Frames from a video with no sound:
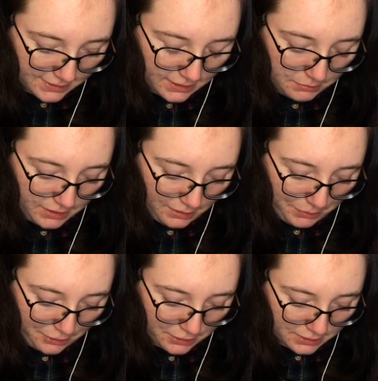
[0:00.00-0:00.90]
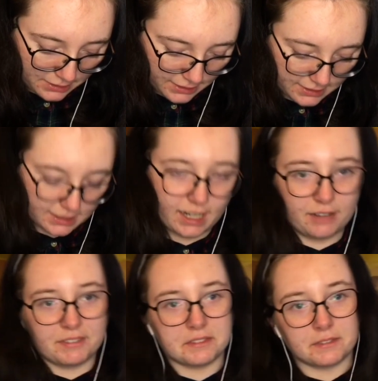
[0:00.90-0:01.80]
to be like is going to
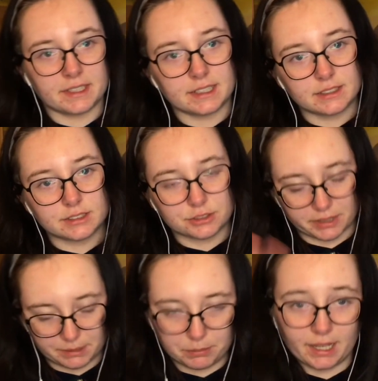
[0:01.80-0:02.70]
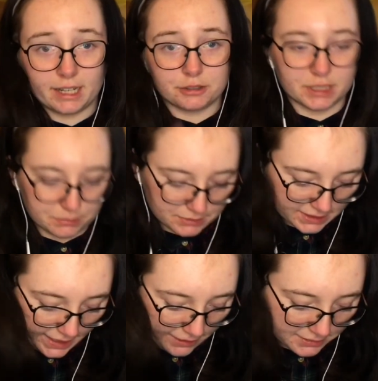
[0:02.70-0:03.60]
have everything so I can plan out Christmas
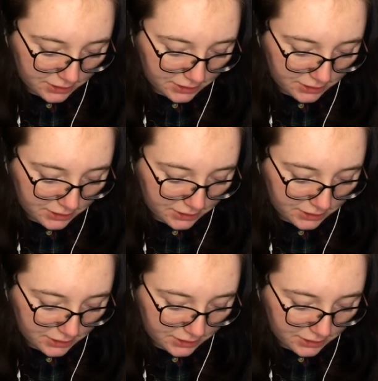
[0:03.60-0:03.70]
gifts.